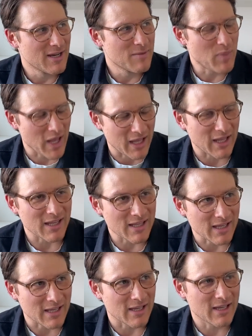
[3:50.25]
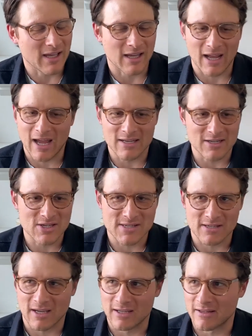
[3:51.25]
paying gig, and I had to
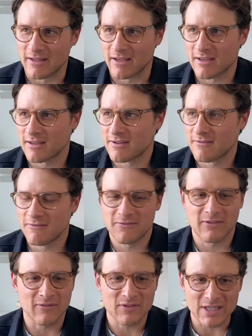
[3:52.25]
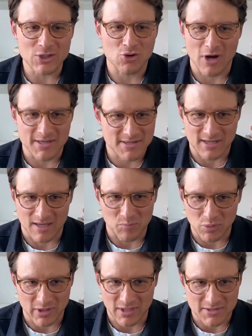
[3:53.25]
design 50 dress
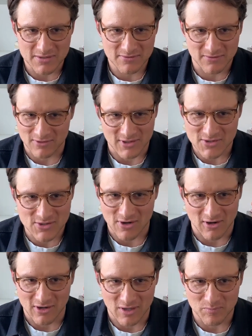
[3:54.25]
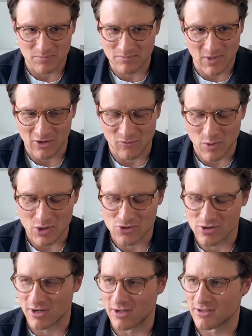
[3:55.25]
templates for this startup out of
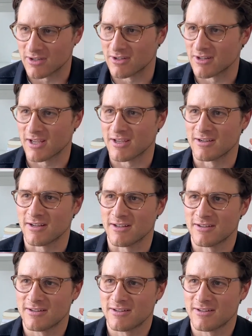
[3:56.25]
Montreal here in Canada.